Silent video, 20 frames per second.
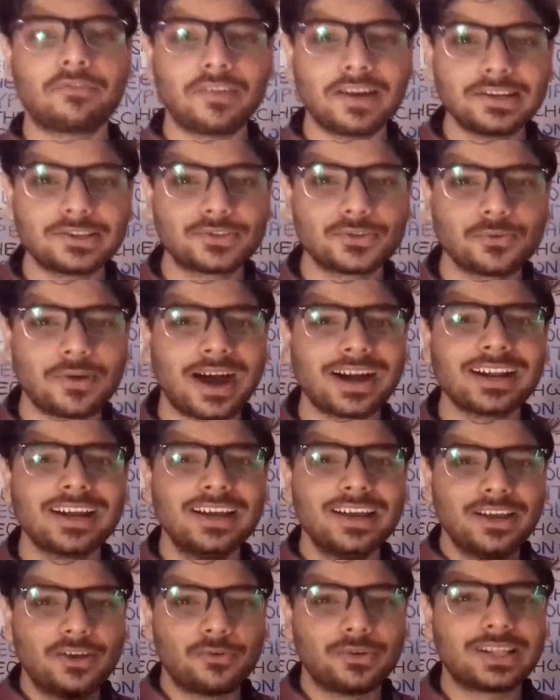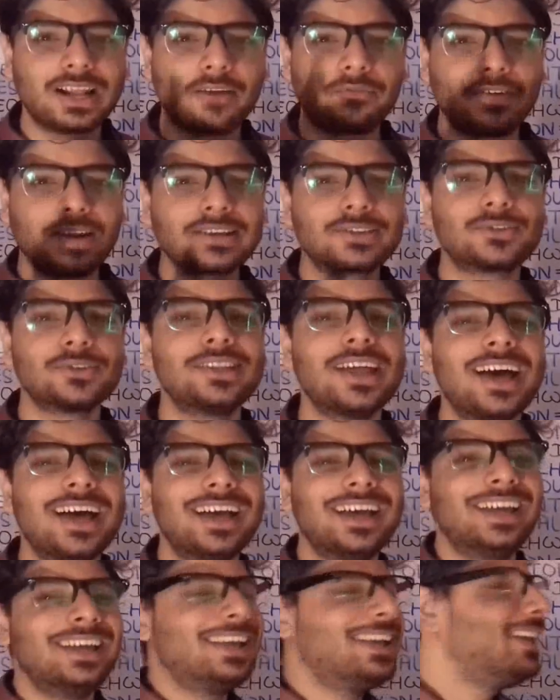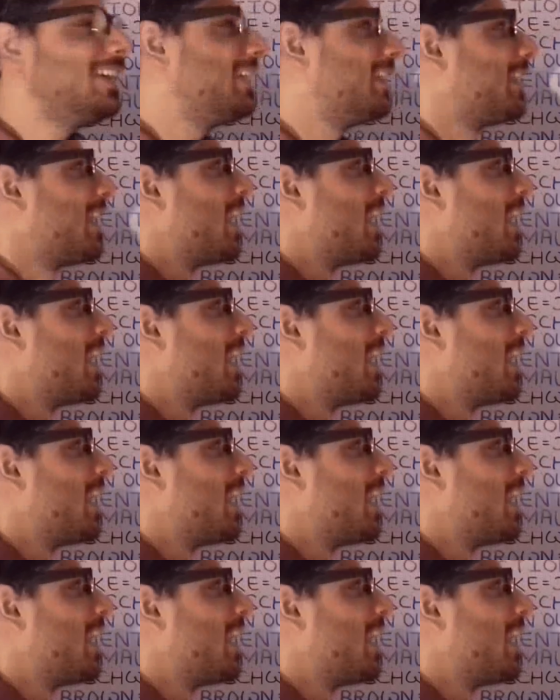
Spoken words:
with reference to what? With reference to the